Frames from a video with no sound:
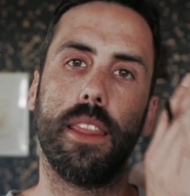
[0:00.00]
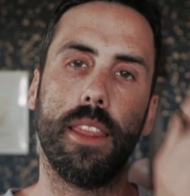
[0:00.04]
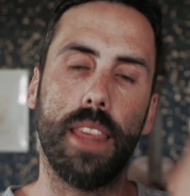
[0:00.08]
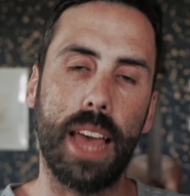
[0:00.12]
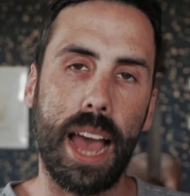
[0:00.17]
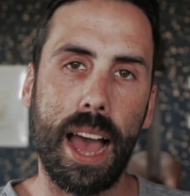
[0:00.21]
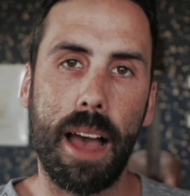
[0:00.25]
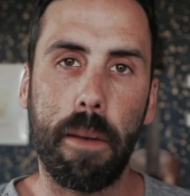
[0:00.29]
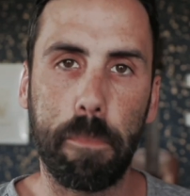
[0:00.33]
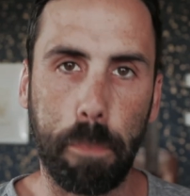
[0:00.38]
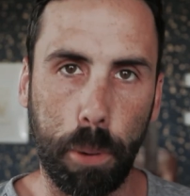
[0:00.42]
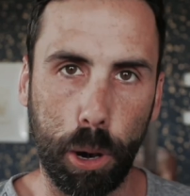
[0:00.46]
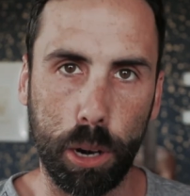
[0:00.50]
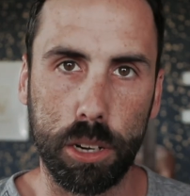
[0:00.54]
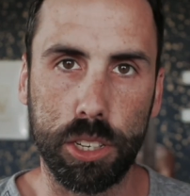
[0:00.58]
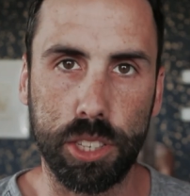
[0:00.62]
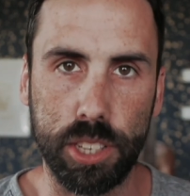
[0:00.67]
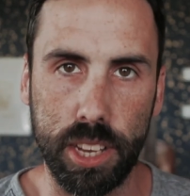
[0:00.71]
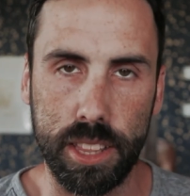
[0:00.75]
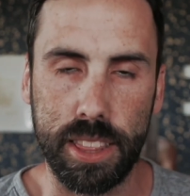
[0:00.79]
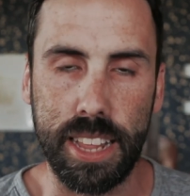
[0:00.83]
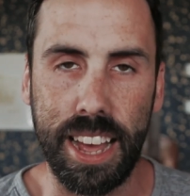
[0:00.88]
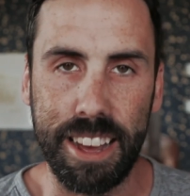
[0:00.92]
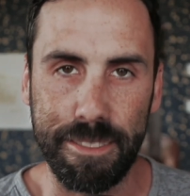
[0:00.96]
that
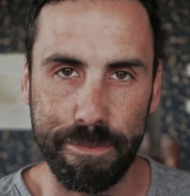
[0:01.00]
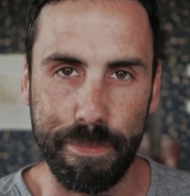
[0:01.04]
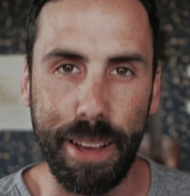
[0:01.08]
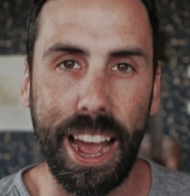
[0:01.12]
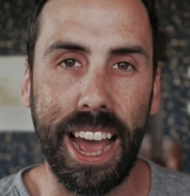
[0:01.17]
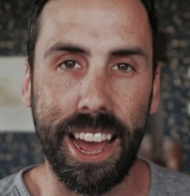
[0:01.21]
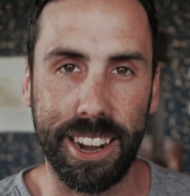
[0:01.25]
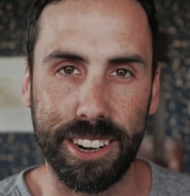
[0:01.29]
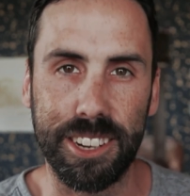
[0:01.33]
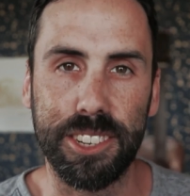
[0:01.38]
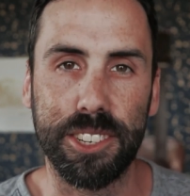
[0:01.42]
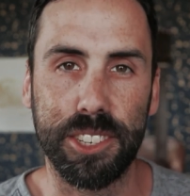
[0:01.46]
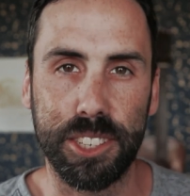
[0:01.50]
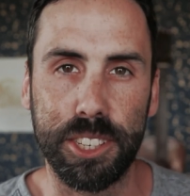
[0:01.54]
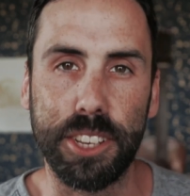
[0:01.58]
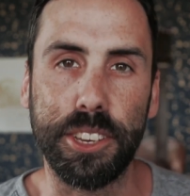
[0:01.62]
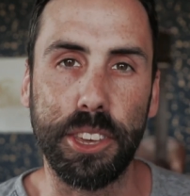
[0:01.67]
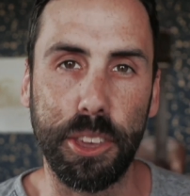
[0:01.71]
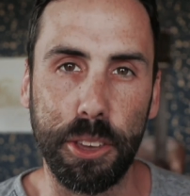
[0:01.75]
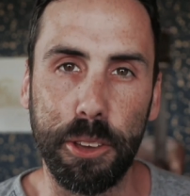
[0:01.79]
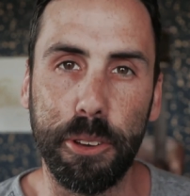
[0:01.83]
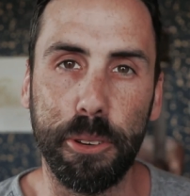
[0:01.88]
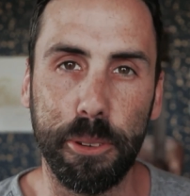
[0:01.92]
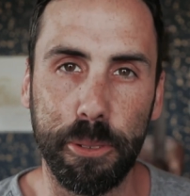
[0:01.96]
person that matters to
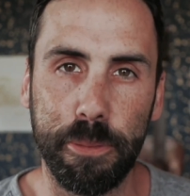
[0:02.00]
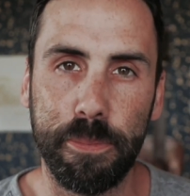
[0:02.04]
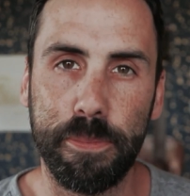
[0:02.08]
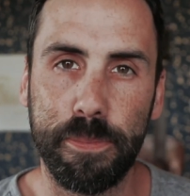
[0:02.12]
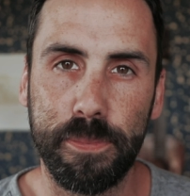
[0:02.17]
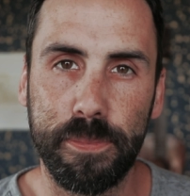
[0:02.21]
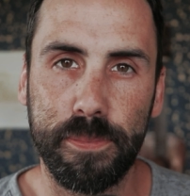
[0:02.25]
you.